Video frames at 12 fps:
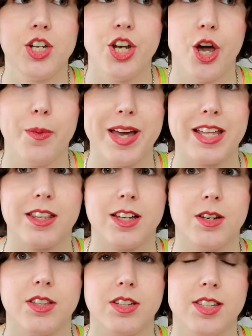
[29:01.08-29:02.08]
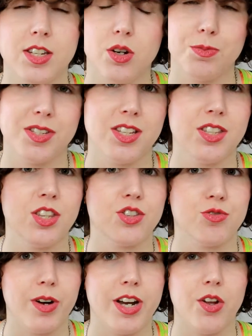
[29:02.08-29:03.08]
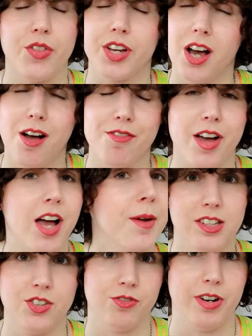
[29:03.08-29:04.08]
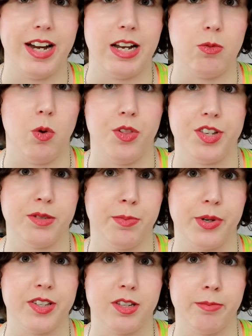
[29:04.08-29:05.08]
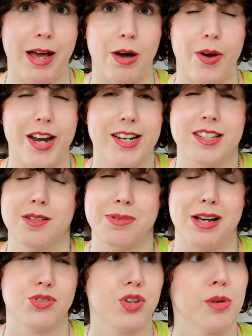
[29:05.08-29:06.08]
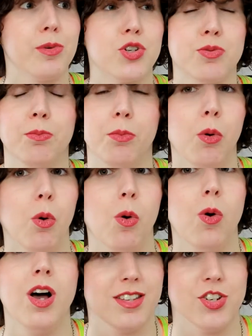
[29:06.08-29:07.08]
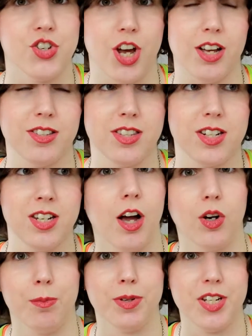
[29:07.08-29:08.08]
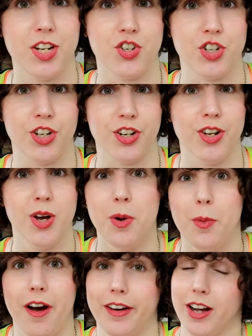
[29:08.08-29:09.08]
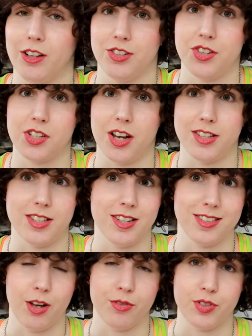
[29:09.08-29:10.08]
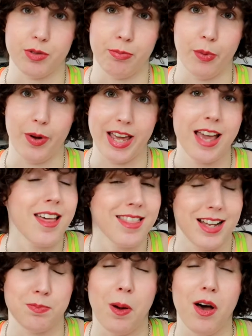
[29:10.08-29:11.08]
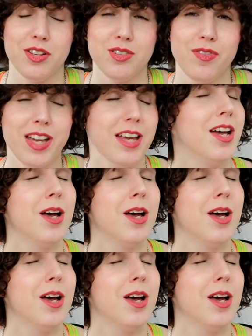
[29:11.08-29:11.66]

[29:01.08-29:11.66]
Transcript: knowing that the synopsis that's written on the cover isn't really what this book is about, and it's about so much more than just a competition where a girl disguises herself as a boy. That's part of it,